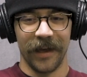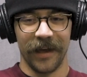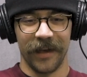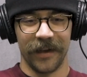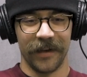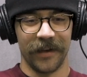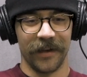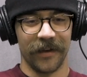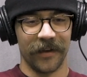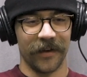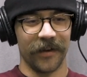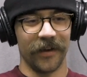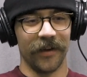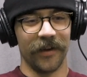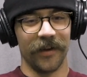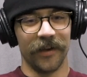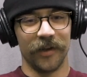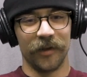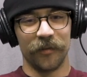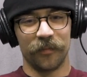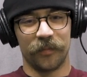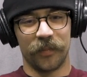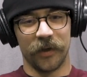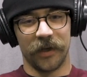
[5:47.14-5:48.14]

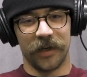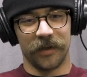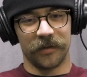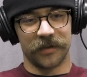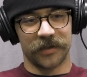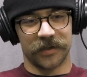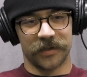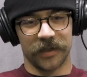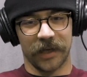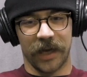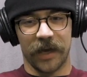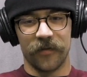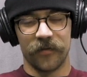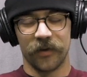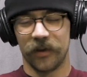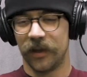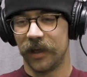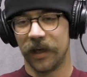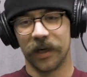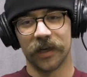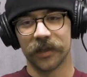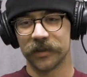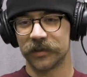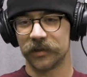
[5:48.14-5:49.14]
And but it's just like everything
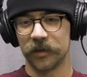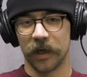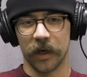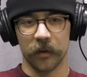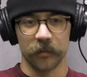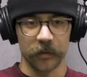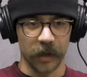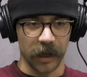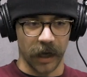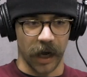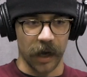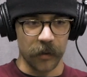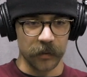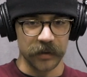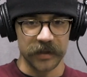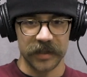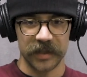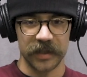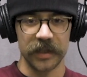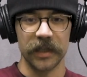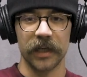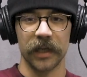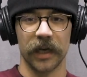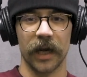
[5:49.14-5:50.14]
else, you know. I would
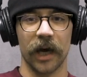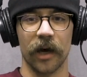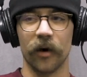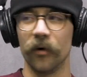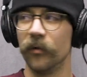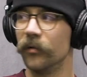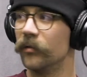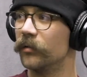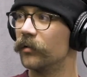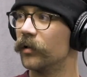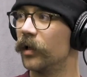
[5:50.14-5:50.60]
seek it out.